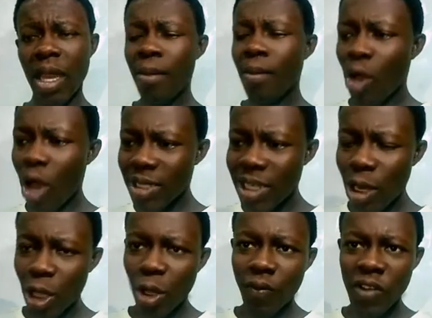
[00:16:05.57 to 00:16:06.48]
because a
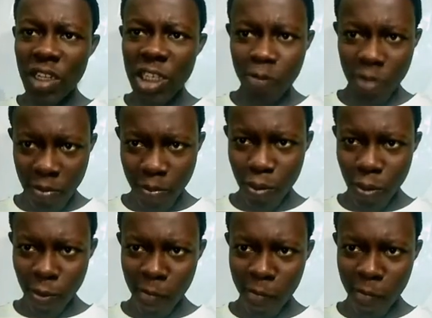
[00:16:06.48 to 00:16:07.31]
lot of these people,